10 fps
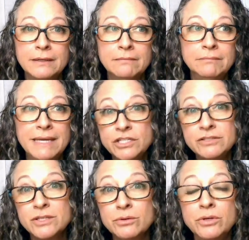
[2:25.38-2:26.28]
They
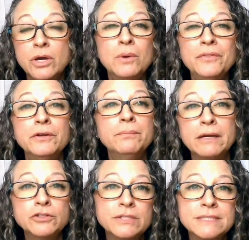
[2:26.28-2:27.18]
just don't know what their
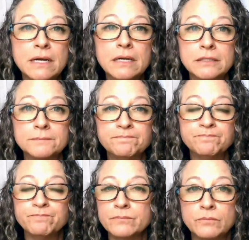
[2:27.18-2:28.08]
boundaries are,
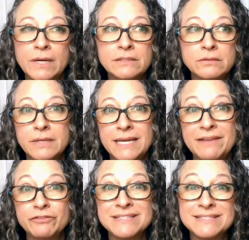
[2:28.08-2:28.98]
right? So they
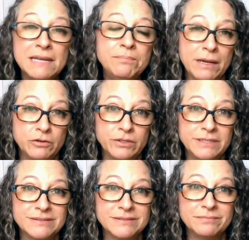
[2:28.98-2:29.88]
never set
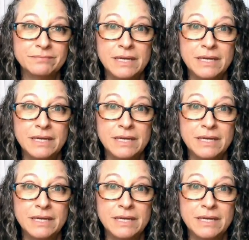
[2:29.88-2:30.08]
boundaries.